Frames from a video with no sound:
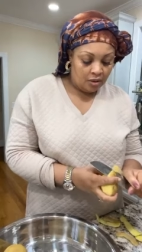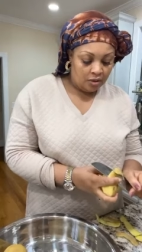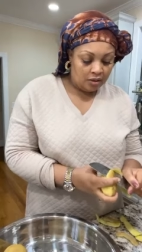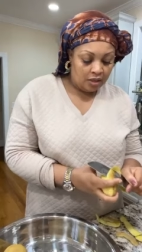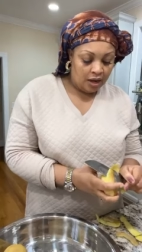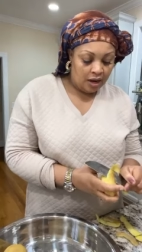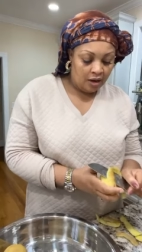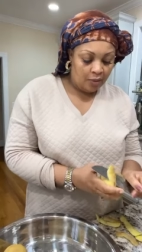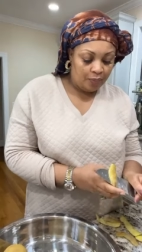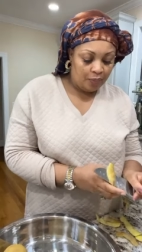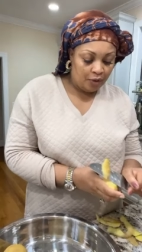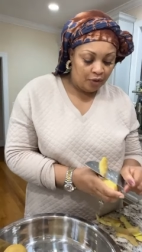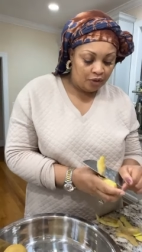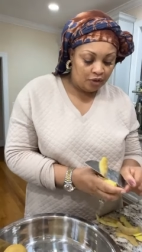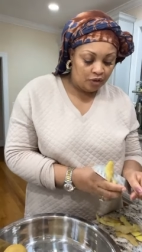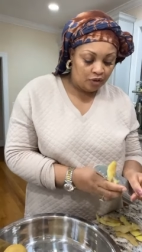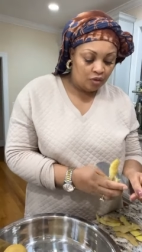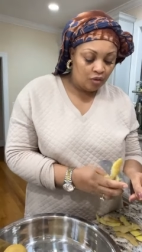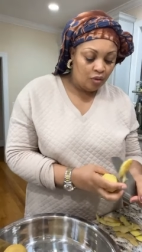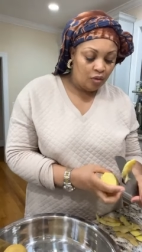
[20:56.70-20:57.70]
those help
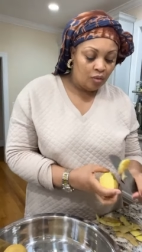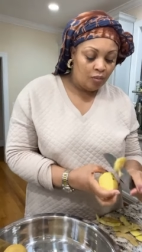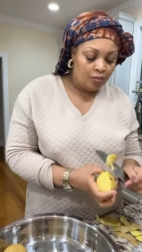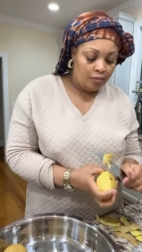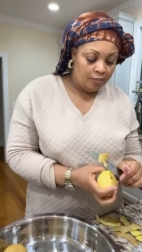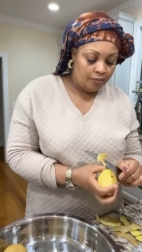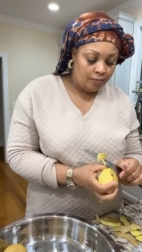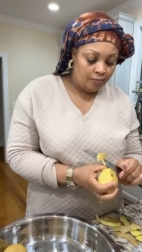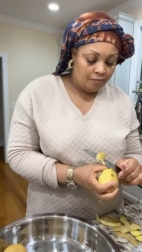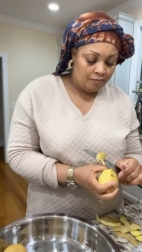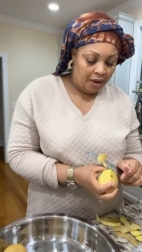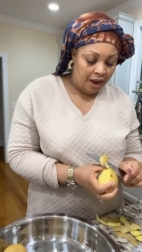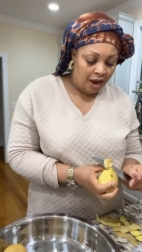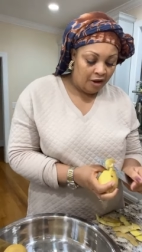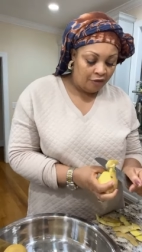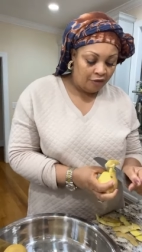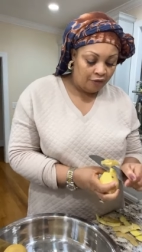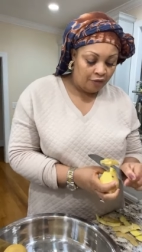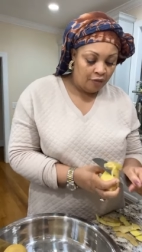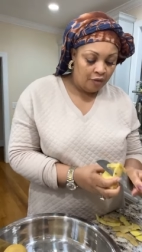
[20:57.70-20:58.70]
us to
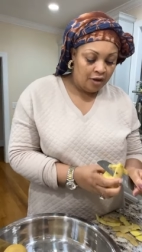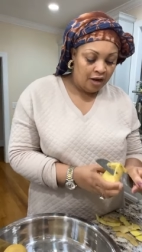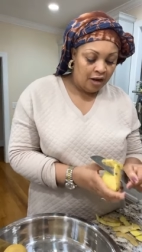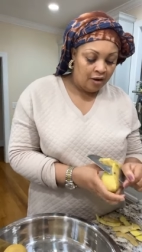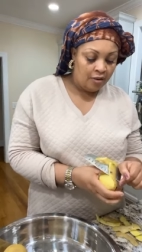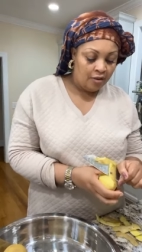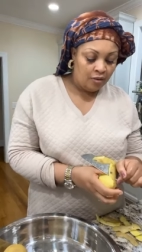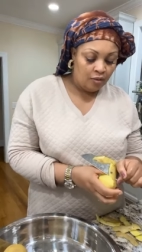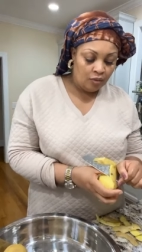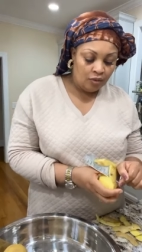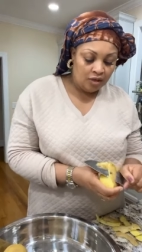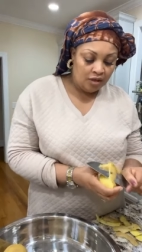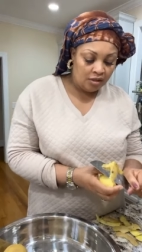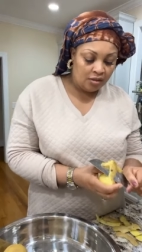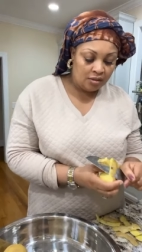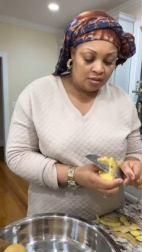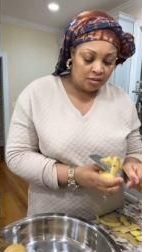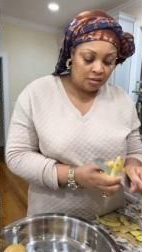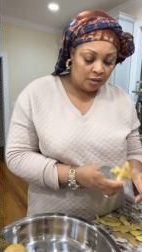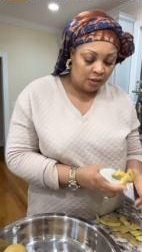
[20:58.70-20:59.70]
buy food and do
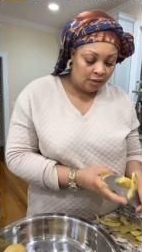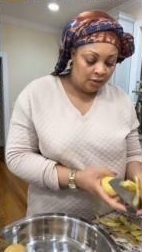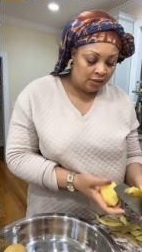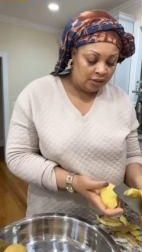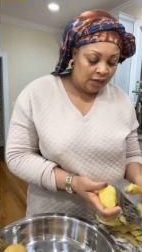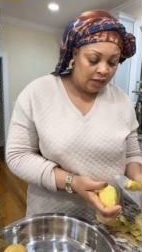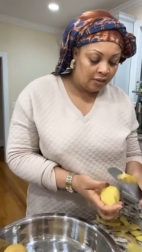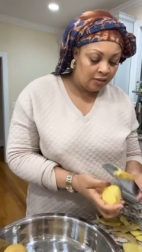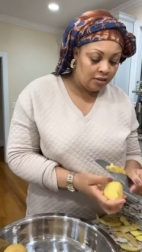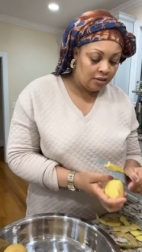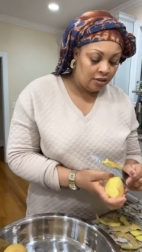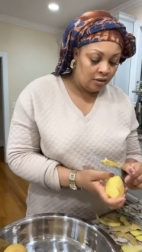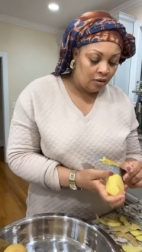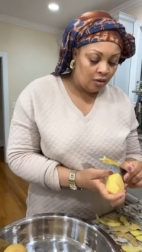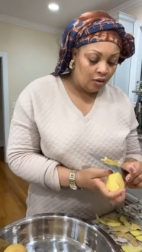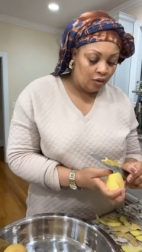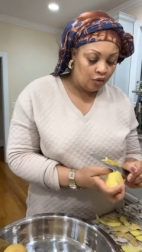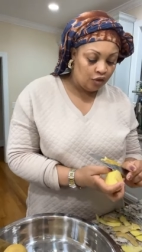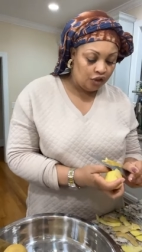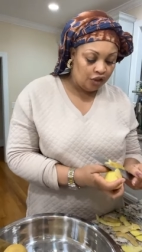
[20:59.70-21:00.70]
this content
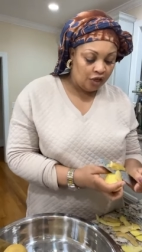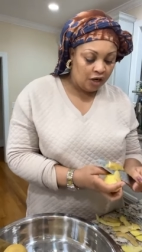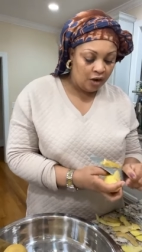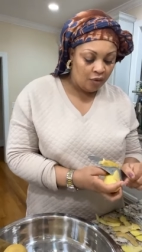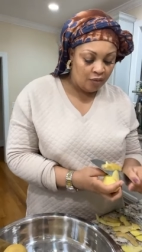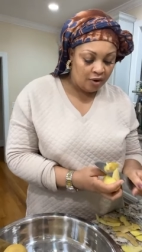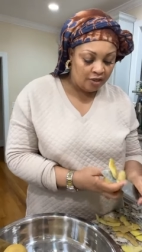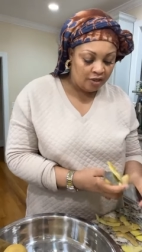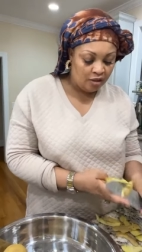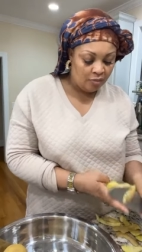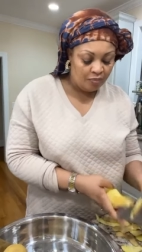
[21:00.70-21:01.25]
or share